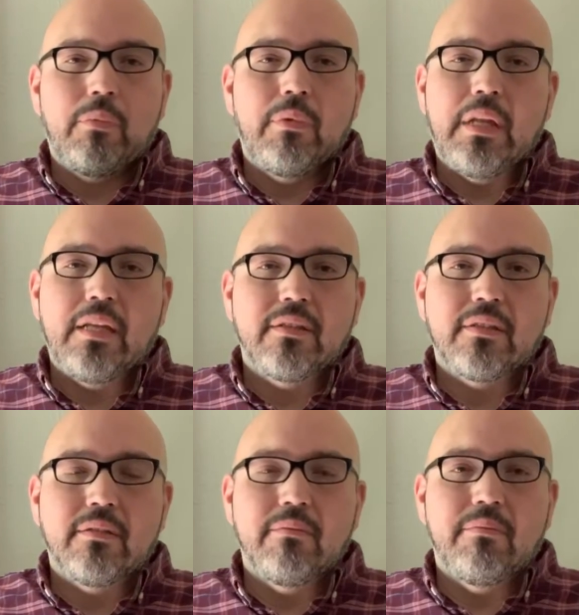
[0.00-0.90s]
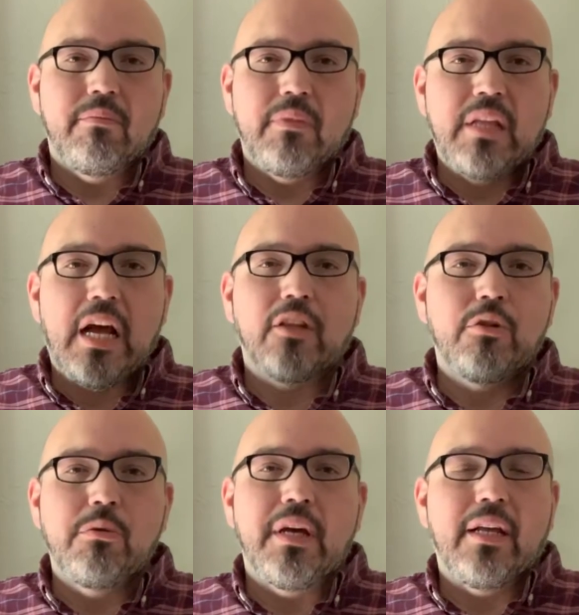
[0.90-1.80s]
Let's not
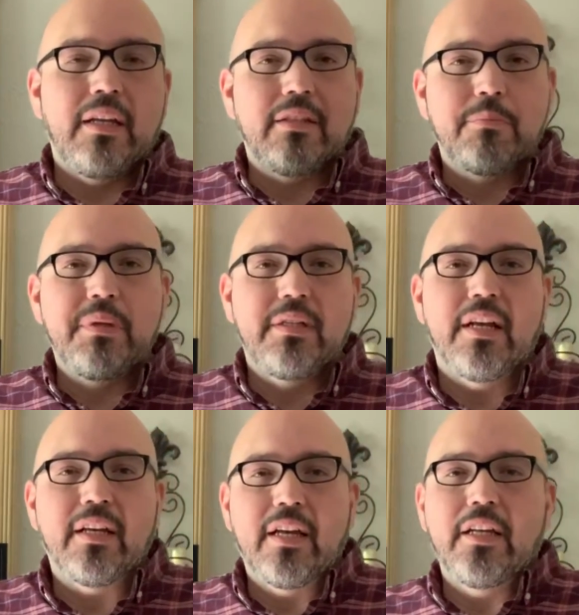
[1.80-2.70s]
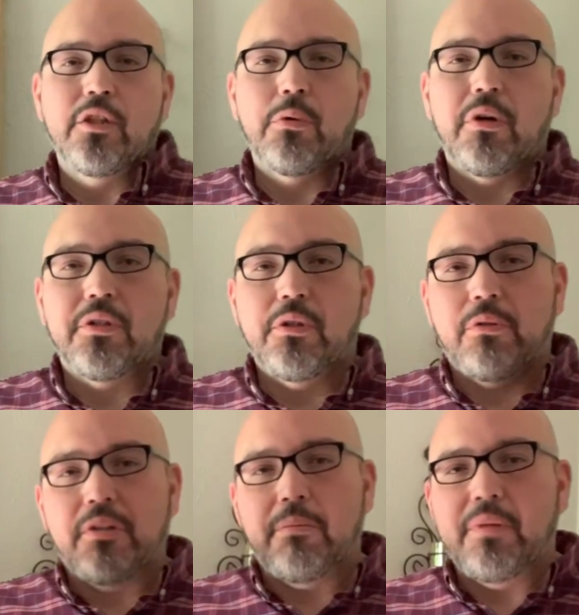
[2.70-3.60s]
do that. Let's be dedicated to our
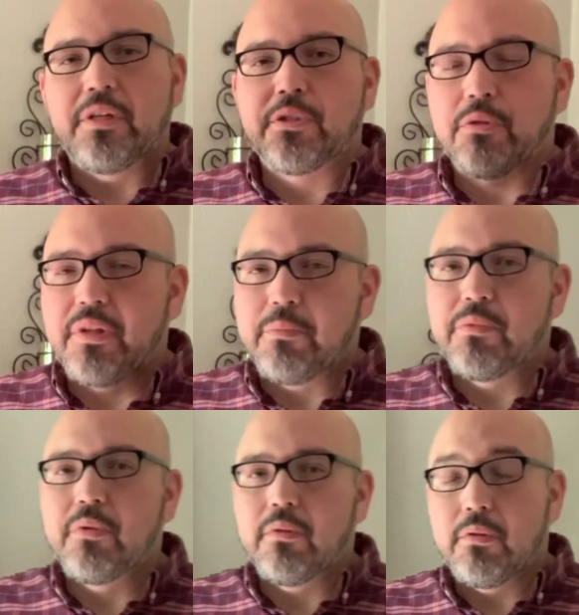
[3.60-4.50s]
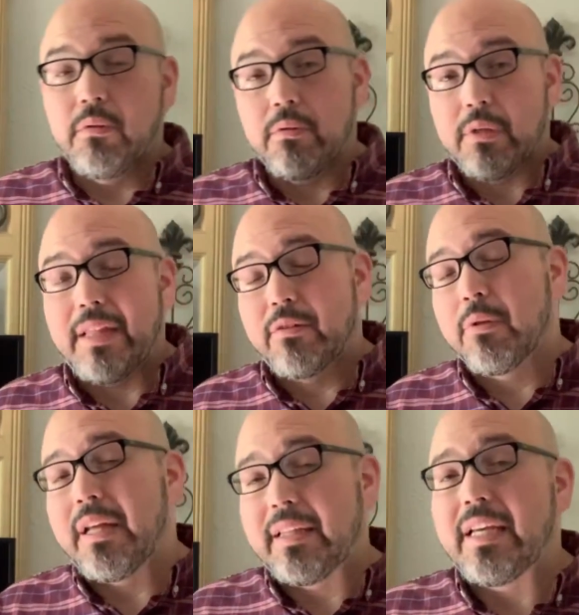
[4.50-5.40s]
children and minister them to, so
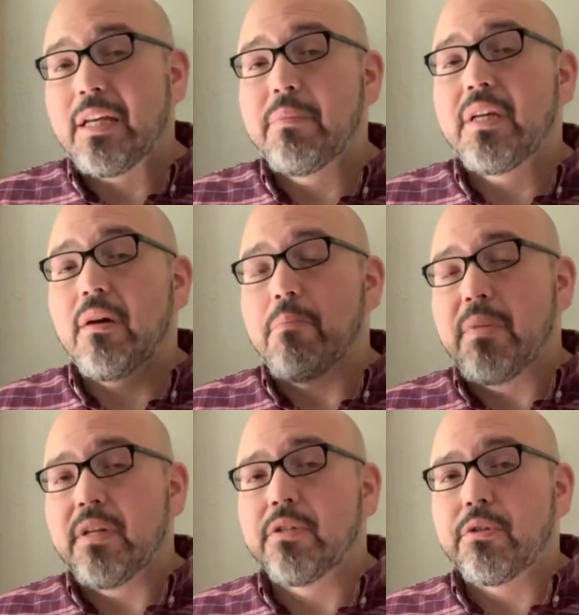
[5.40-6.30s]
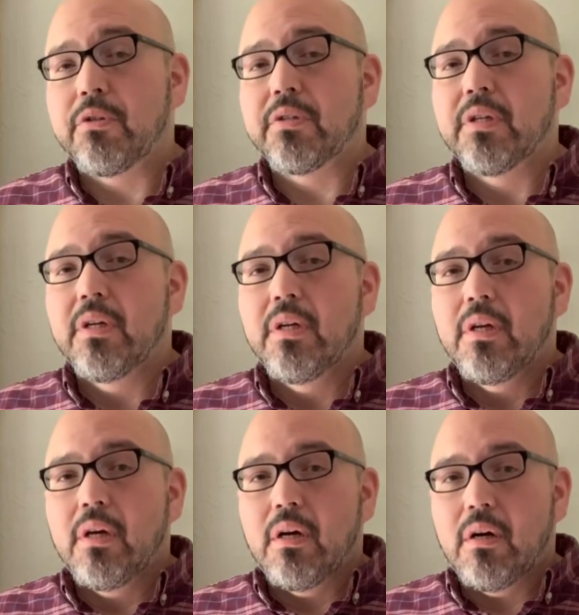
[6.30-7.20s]
that they can become ministers
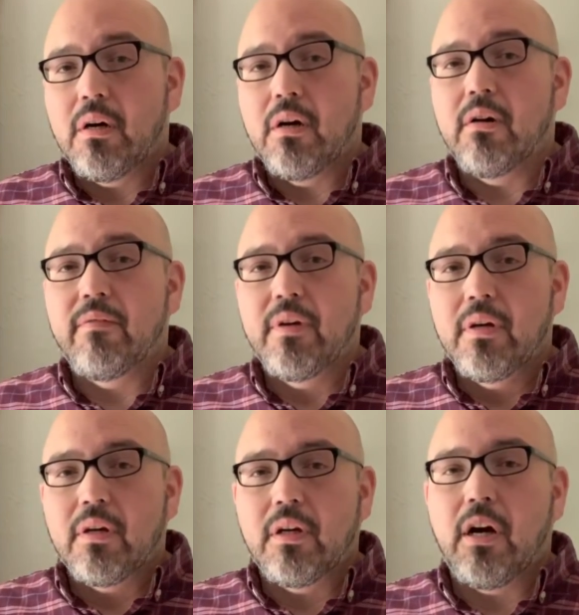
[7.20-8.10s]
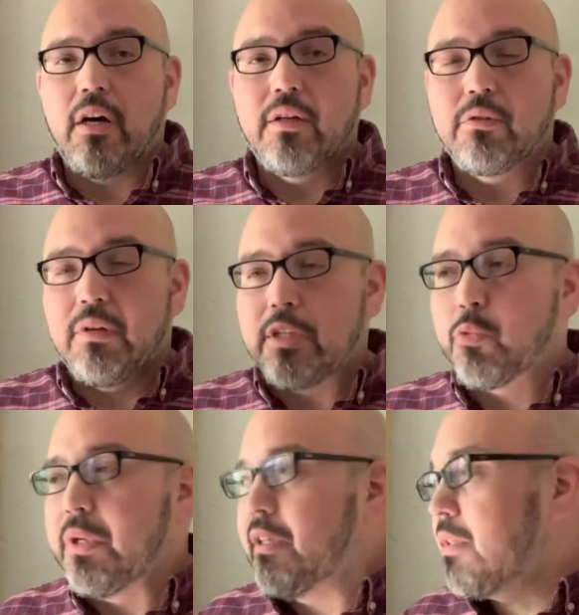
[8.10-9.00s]
of God. So
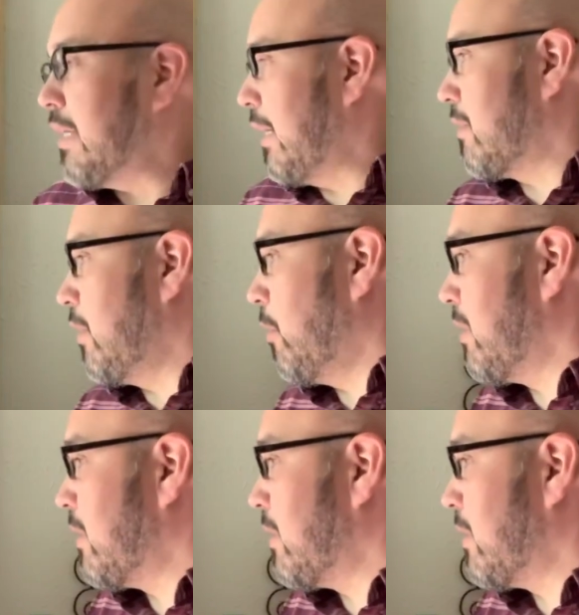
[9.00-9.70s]
let's read the text here. It